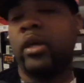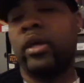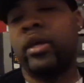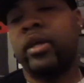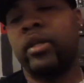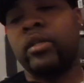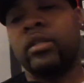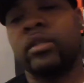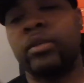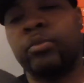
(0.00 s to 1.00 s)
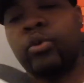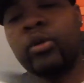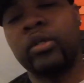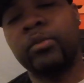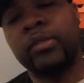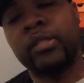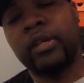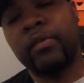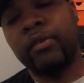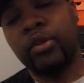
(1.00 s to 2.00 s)
and on the
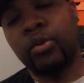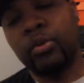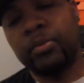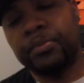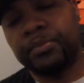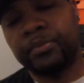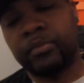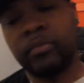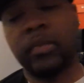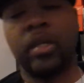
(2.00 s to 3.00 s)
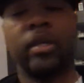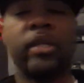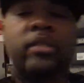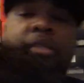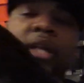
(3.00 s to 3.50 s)
material, it's